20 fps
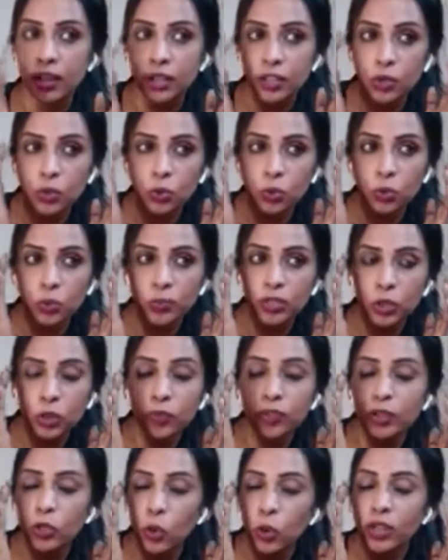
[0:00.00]

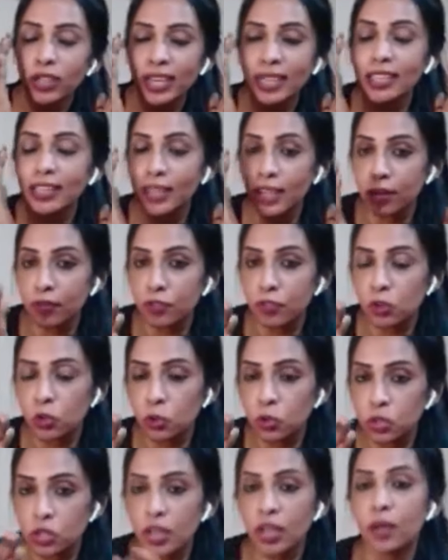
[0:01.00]
We don't get
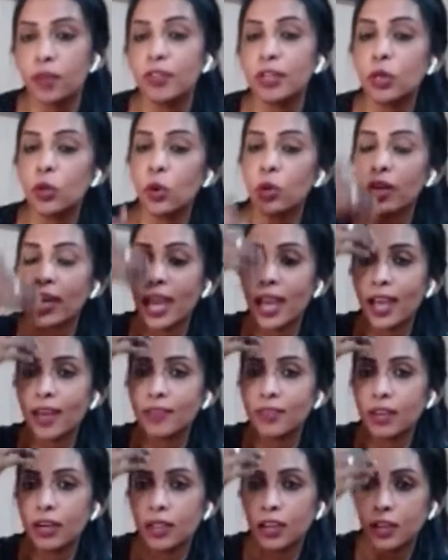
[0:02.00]
confused. We don't
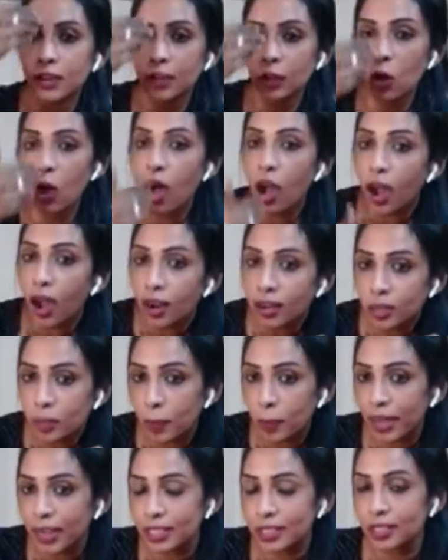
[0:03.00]
have,
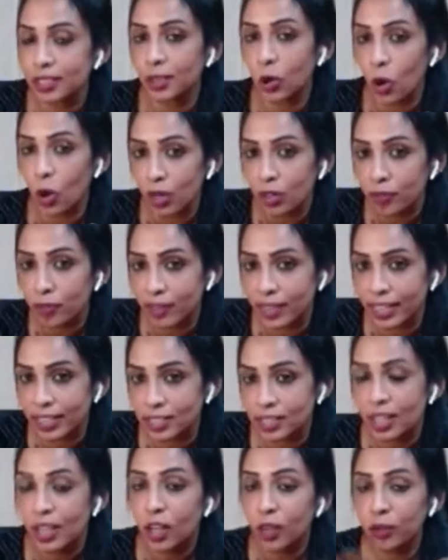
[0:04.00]
heart-mind conflict.